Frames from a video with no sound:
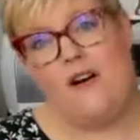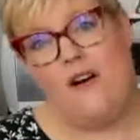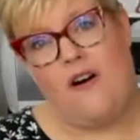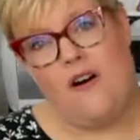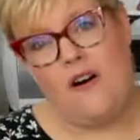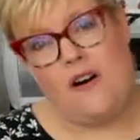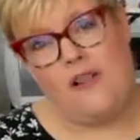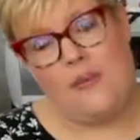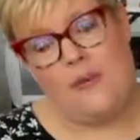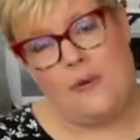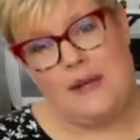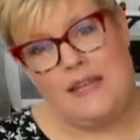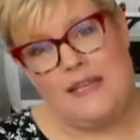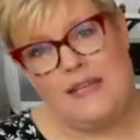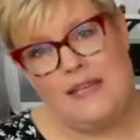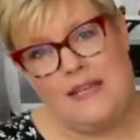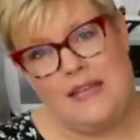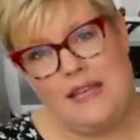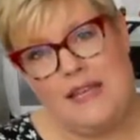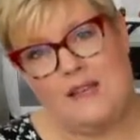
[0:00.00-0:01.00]
all the way
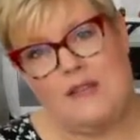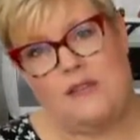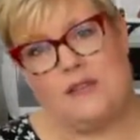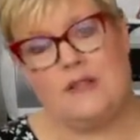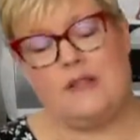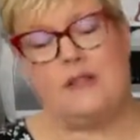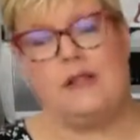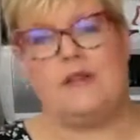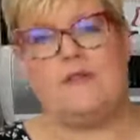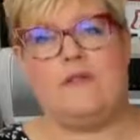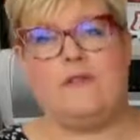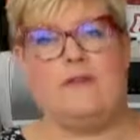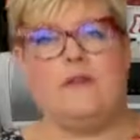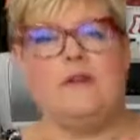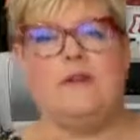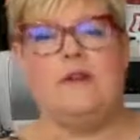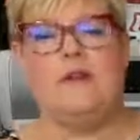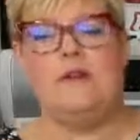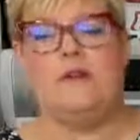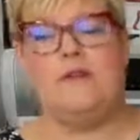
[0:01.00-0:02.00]
to the entry
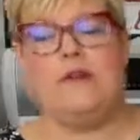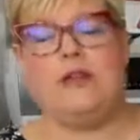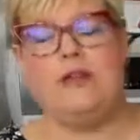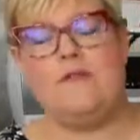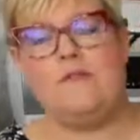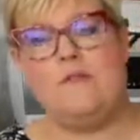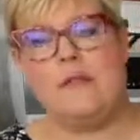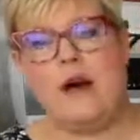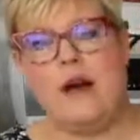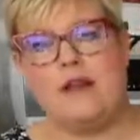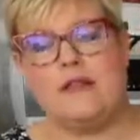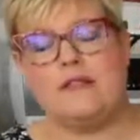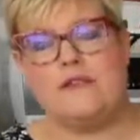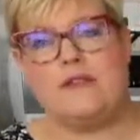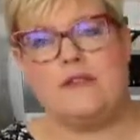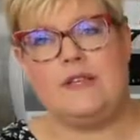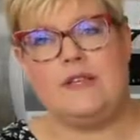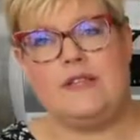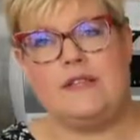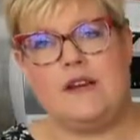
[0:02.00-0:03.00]
level, we have box
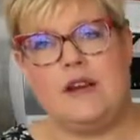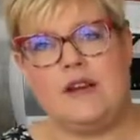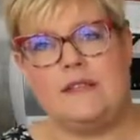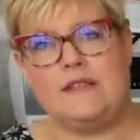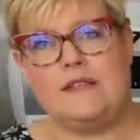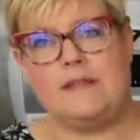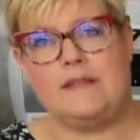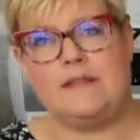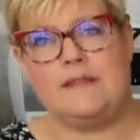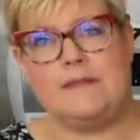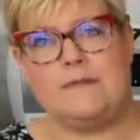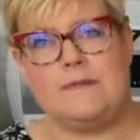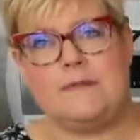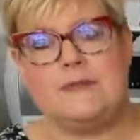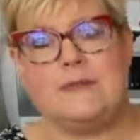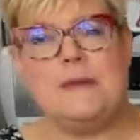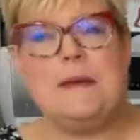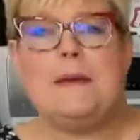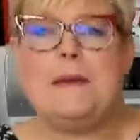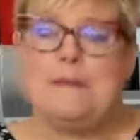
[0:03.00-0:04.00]
feed dog
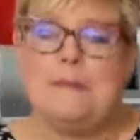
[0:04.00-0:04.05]
systems,